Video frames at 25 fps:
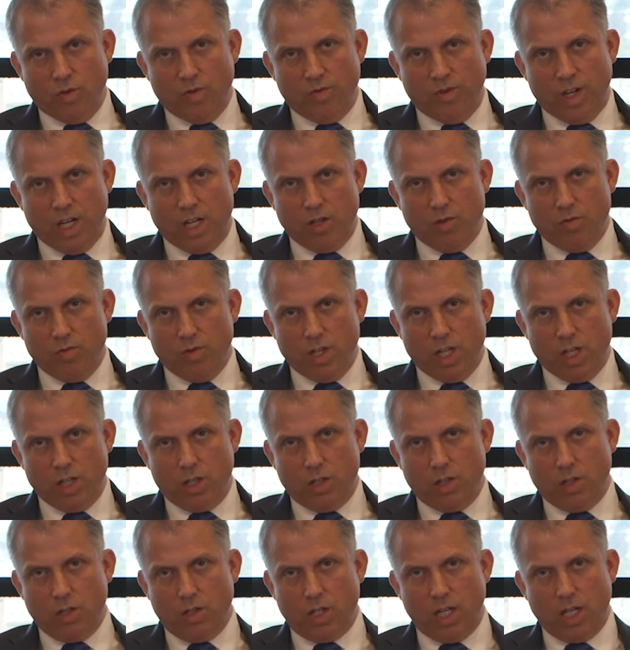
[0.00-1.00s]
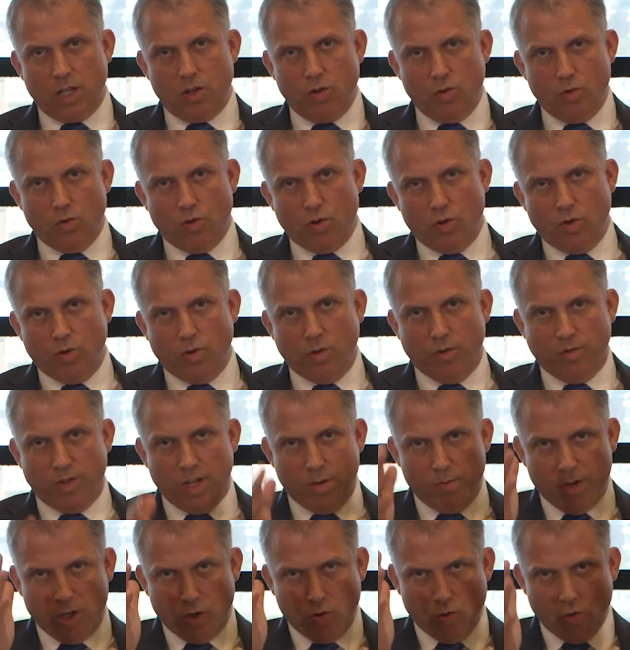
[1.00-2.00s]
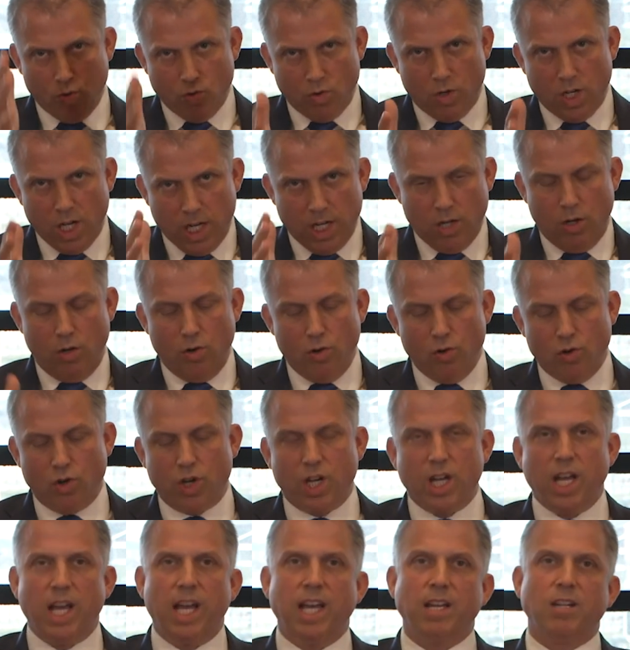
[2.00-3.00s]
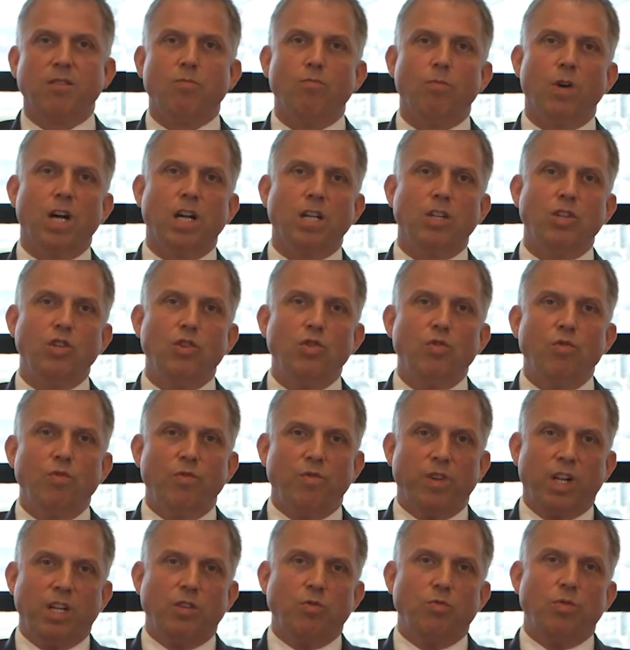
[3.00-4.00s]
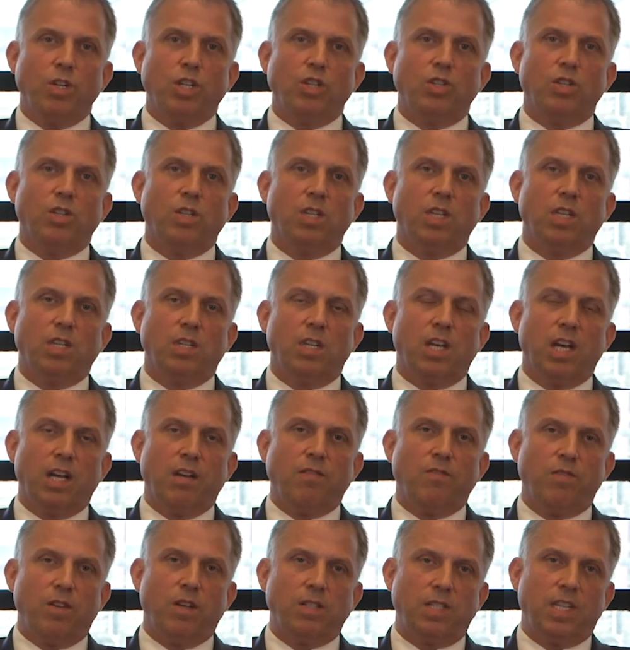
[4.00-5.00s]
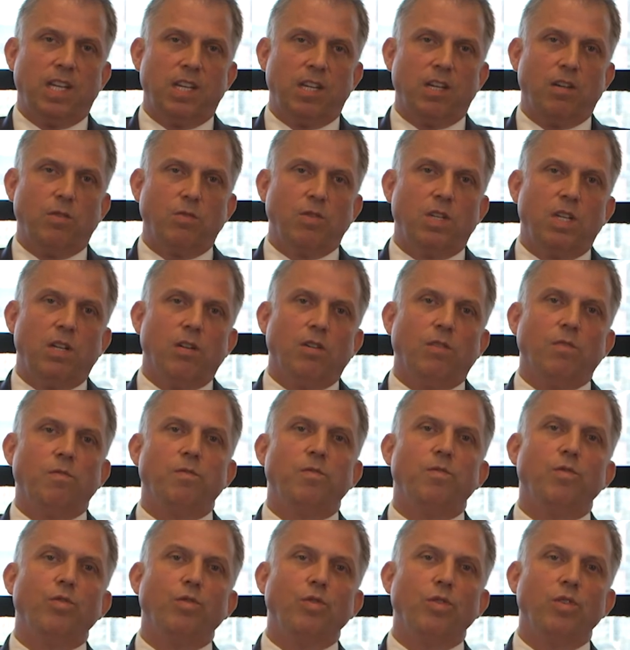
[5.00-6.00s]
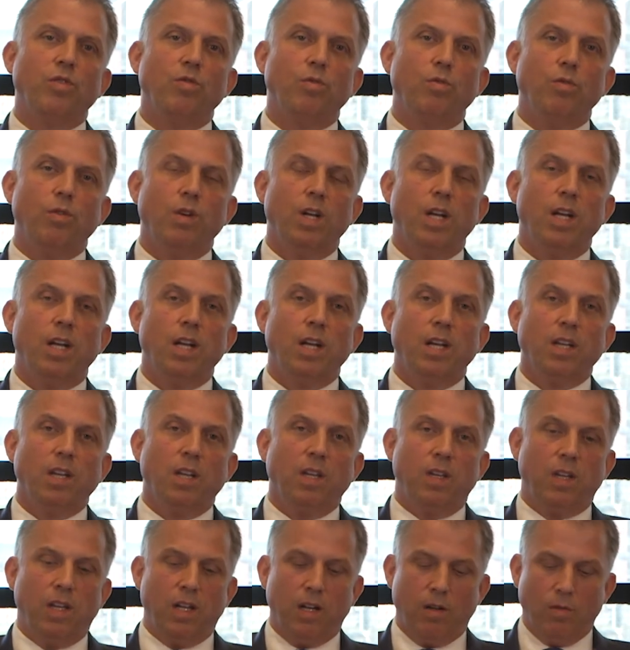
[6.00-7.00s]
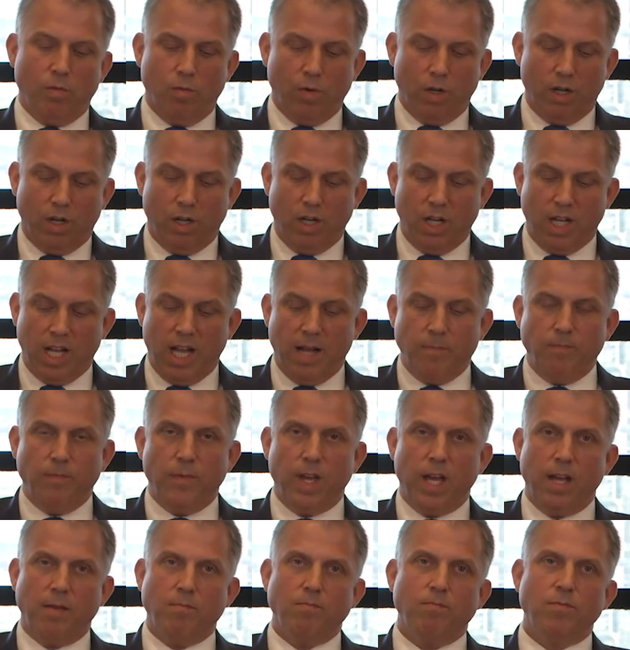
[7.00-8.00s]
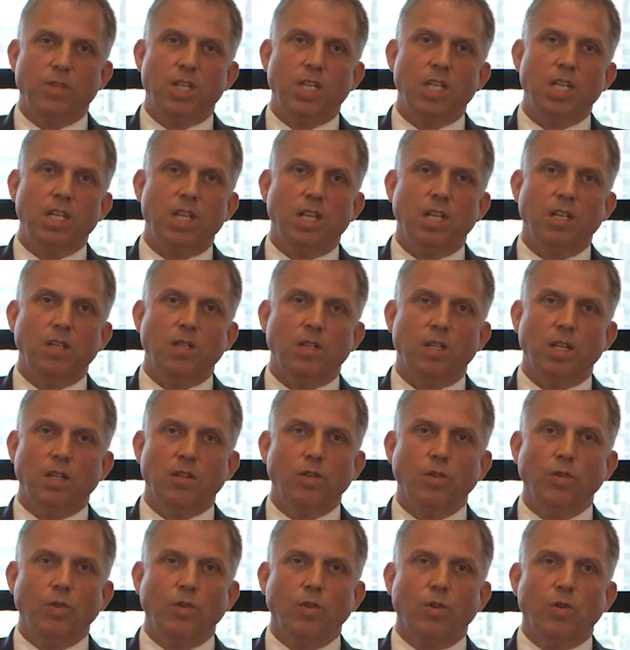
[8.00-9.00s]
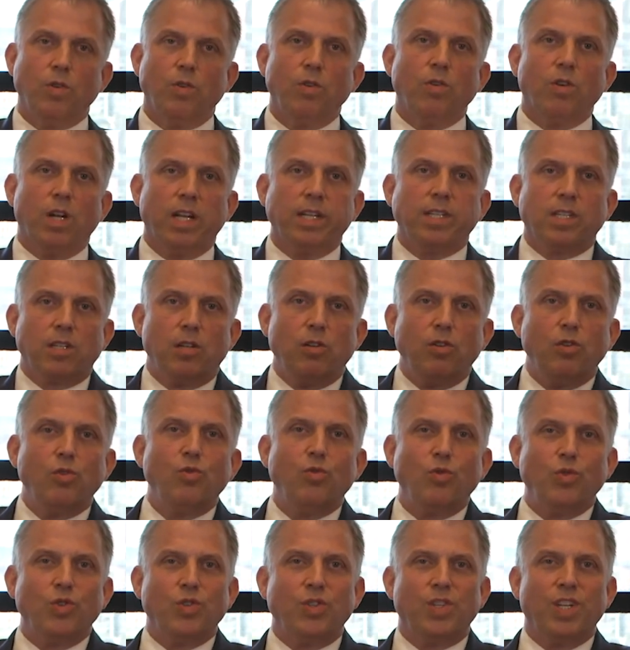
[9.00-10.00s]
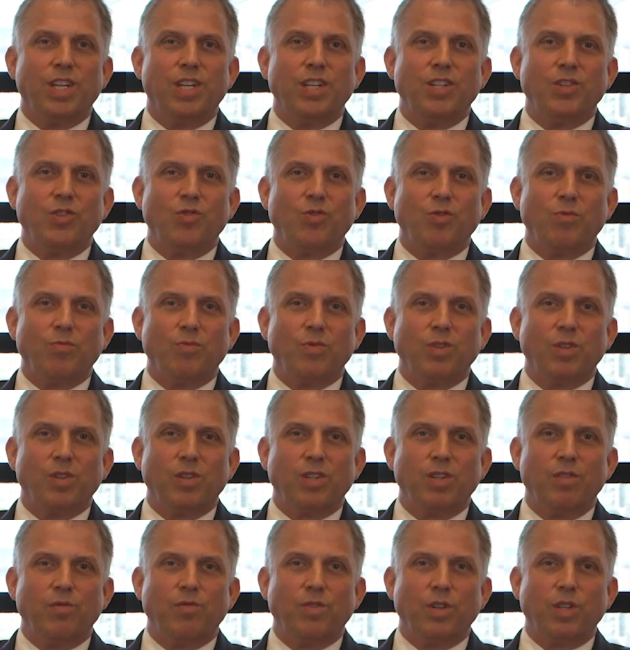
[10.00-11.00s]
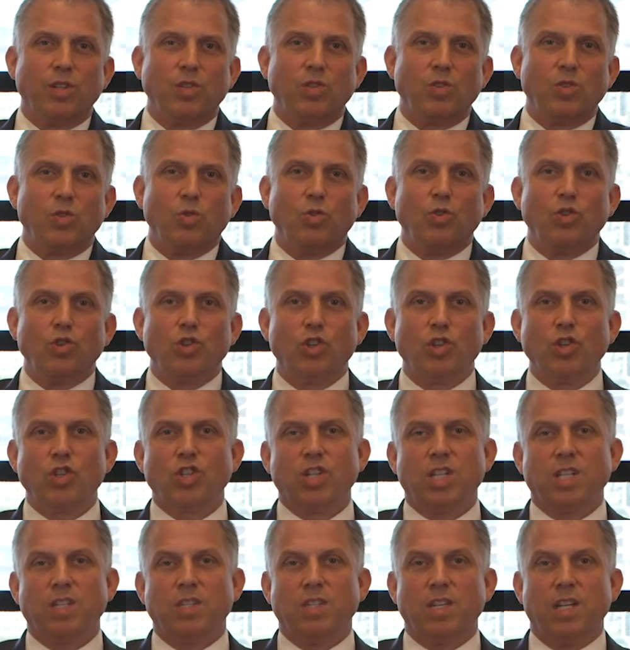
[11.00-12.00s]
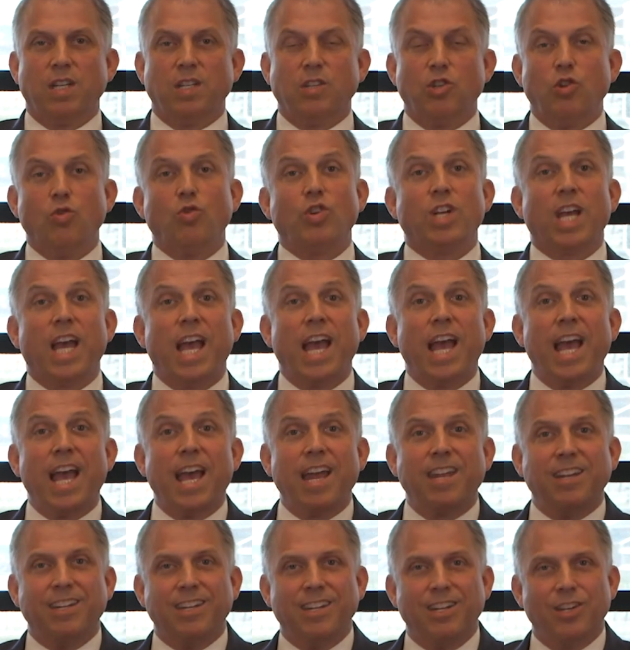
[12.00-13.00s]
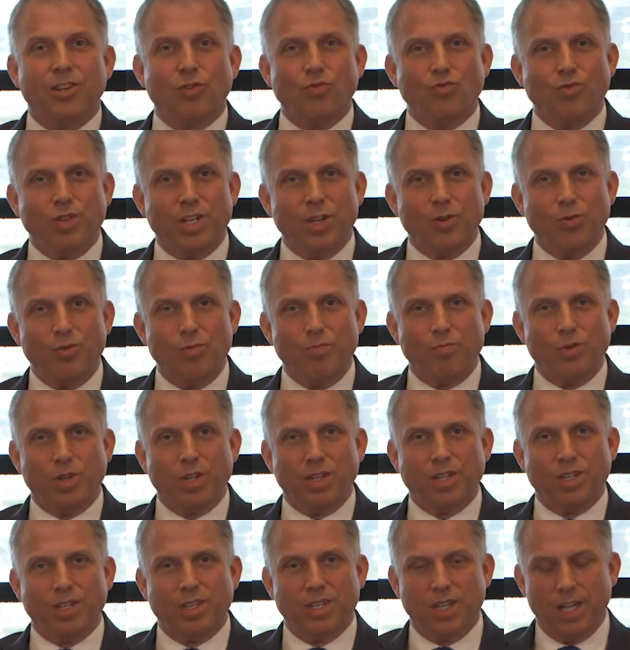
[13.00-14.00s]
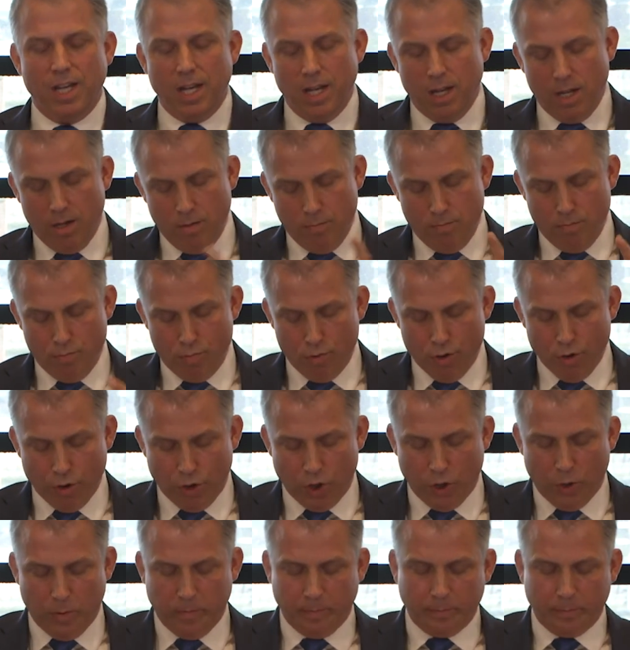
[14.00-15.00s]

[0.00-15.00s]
valuations, ignore all of them, and only look at my new valuation that I've set out here for you. there were MMT said, no, let's use the interim certificates. So the judge has said, you can reopen it, but